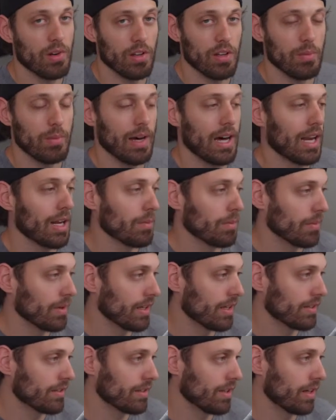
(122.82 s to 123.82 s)
on the bottom,
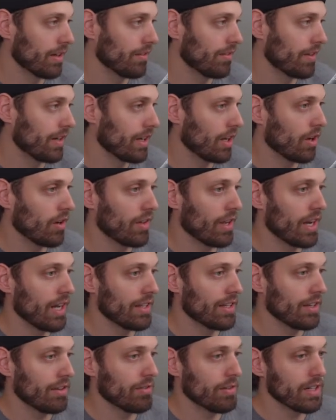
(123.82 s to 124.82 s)
is a video that I
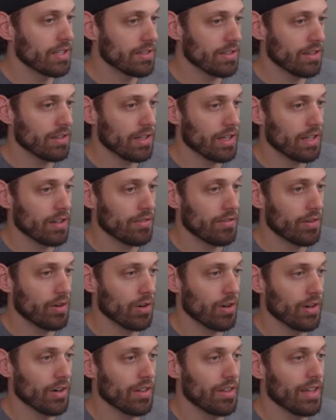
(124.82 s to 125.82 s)
did recently
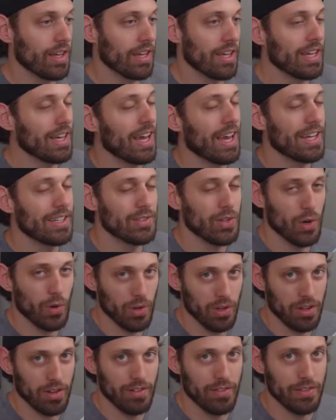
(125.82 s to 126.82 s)
for the
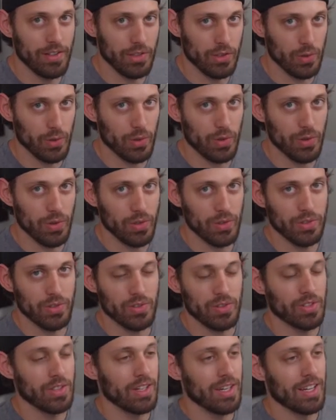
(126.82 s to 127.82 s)
Atola Visuals
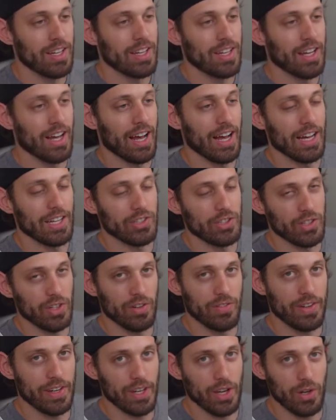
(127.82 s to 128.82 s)
Chill
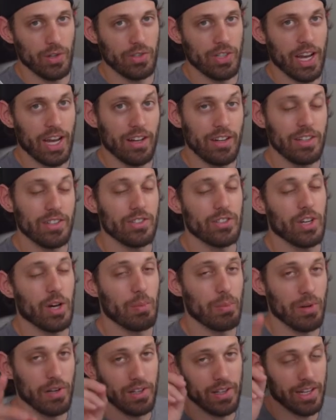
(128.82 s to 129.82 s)
Video Challenge. I'll
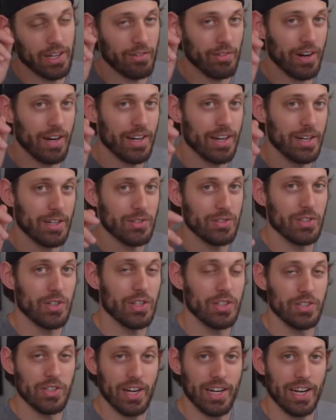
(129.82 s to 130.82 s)
put a link right here so you
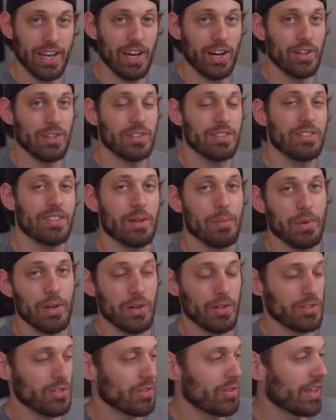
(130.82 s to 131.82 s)
can check it out. Let me know
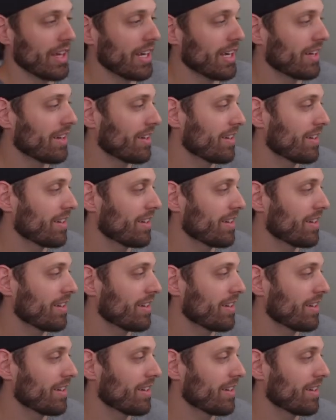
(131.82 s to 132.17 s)
what you think.